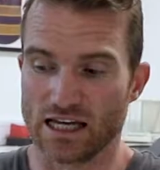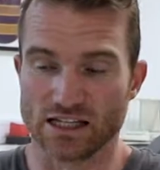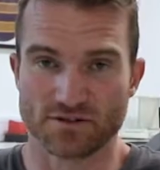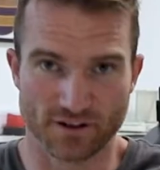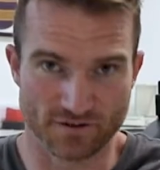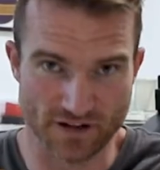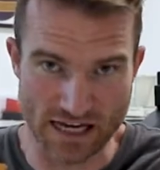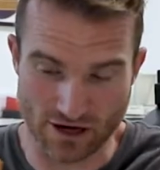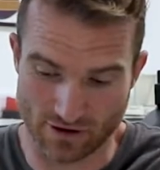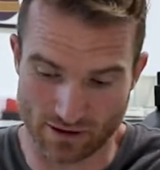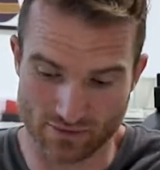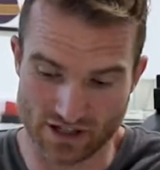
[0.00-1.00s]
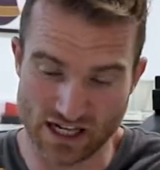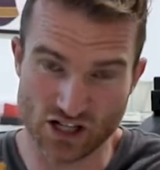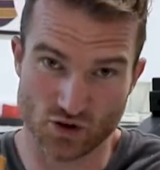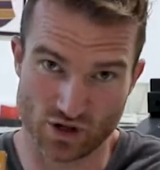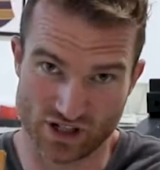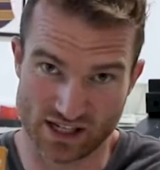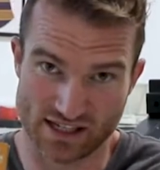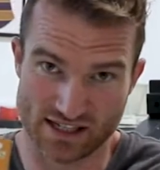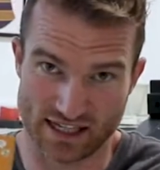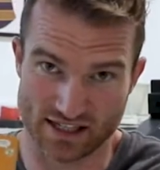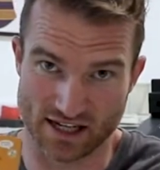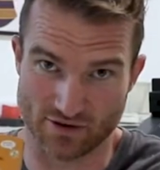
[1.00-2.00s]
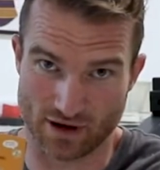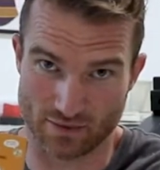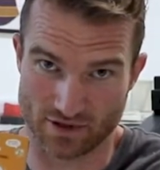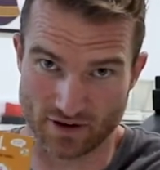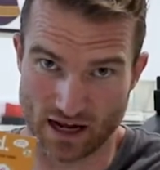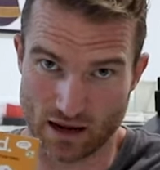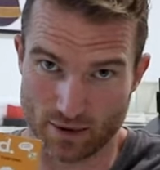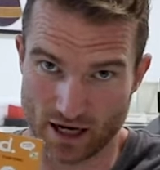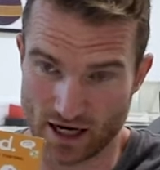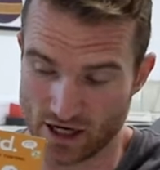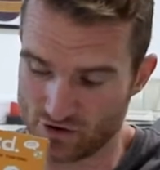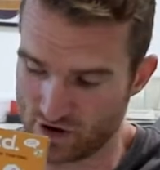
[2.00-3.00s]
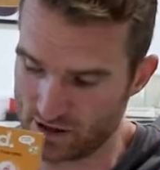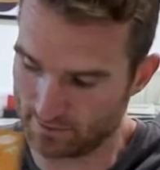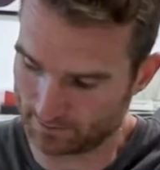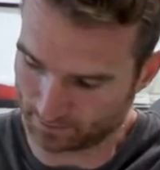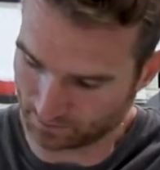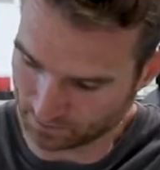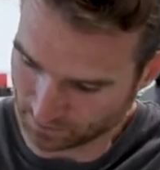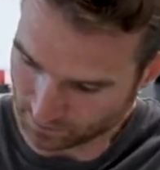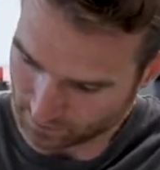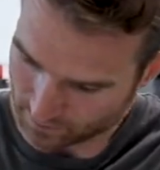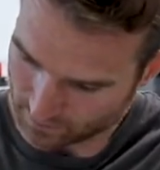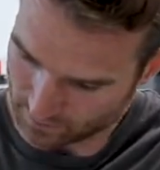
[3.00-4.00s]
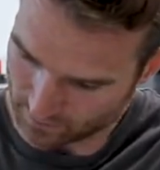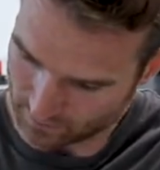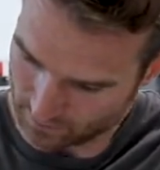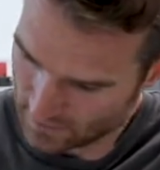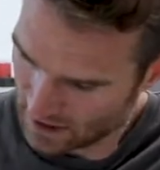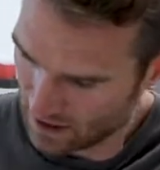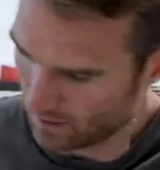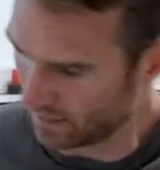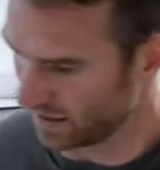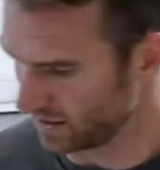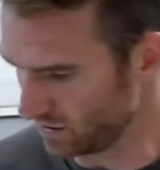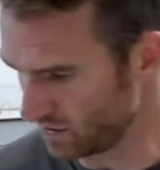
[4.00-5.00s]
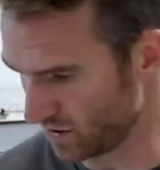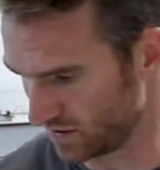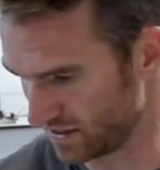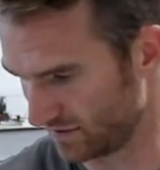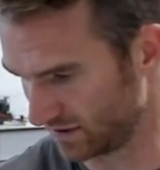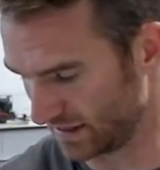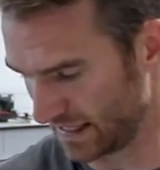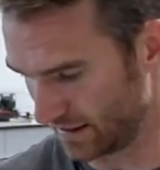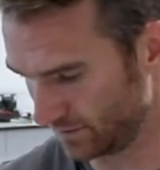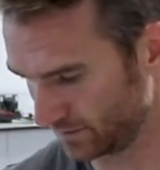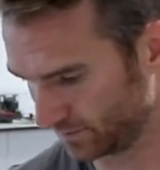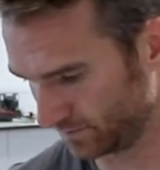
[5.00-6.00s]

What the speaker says: It's 15 grams each, which is 60 grams of carbohydrate. My glucose level now.